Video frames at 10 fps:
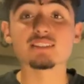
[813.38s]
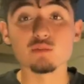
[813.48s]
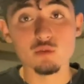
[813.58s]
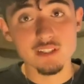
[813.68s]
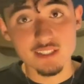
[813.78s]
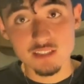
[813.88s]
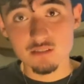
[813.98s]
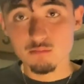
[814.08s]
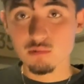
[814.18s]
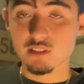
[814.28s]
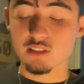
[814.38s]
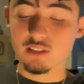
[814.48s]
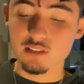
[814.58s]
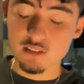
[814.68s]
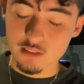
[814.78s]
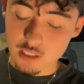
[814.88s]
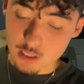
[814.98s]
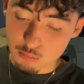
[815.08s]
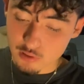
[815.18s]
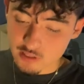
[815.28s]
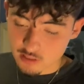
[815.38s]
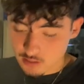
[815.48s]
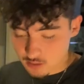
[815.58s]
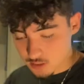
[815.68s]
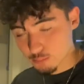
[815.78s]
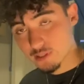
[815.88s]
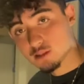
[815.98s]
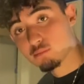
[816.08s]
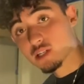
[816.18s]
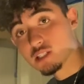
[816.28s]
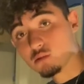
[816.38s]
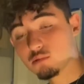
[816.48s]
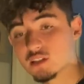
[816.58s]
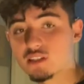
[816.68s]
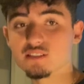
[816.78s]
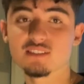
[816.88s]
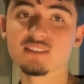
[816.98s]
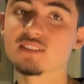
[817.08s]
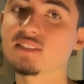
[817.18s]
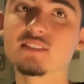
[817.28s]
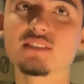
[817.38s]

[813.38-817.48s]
sold that shoe, but I'm looking to buy a brand new pair because